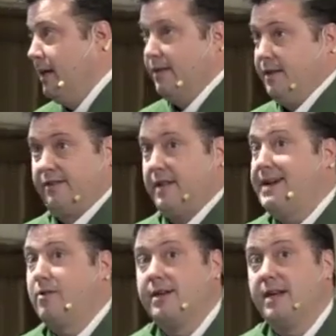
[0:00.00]
the
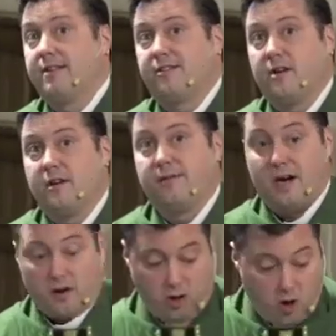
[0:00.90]
sacredness of
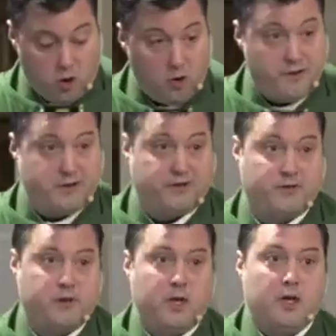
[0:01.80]
our
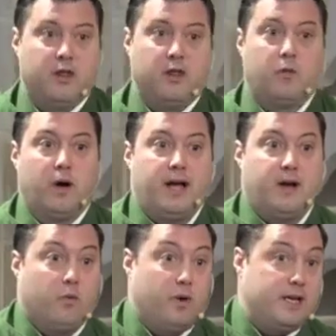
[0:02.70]
oaths, the way
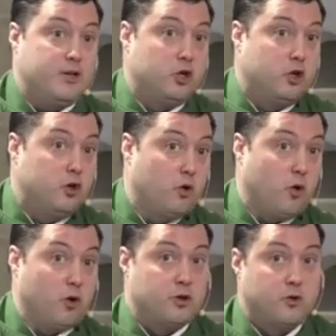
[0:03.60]
we do
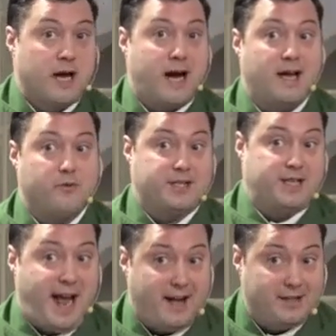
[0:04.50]
or do not
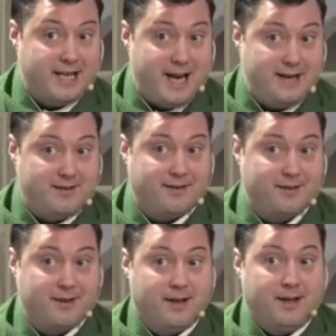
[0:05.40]
retaliate,
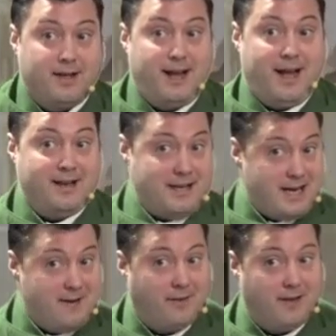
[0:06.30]
and
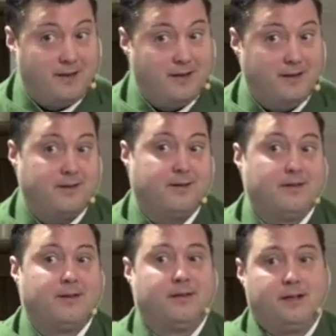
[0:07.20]
even
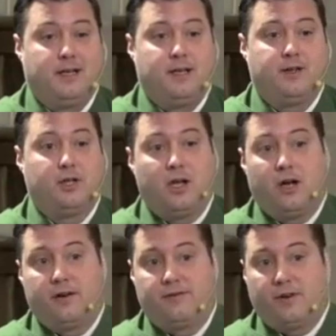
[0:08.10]
in the
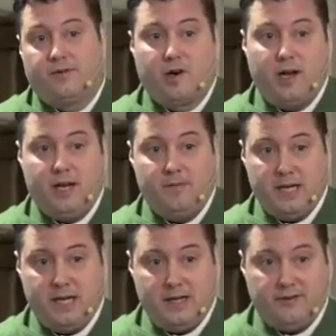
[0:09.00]
love of our
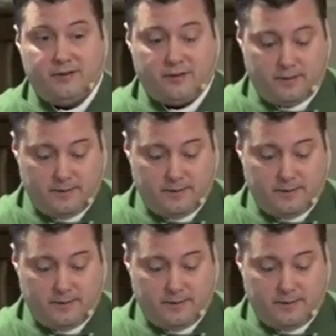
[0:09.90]
enemies,